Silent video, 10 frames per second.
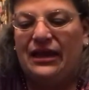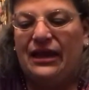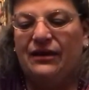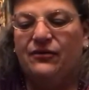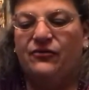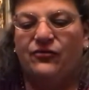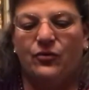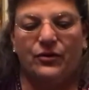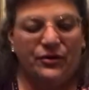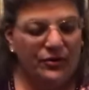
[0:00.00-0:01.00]
Now
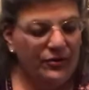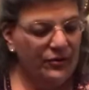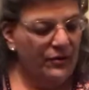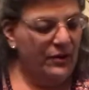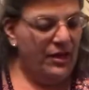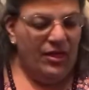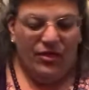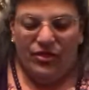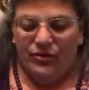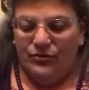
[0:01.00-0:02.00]
for your
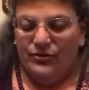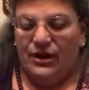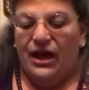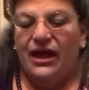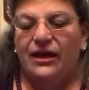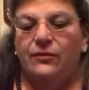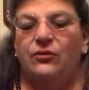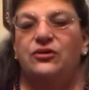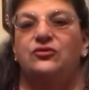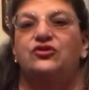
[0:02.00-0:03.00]
third eye,
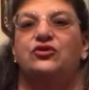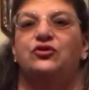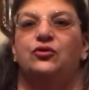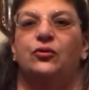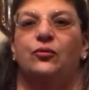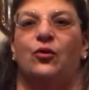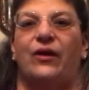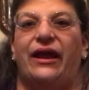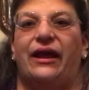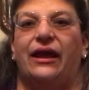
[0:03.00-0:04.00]
we use the
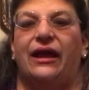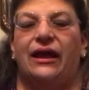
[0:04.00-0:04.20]
dormerite,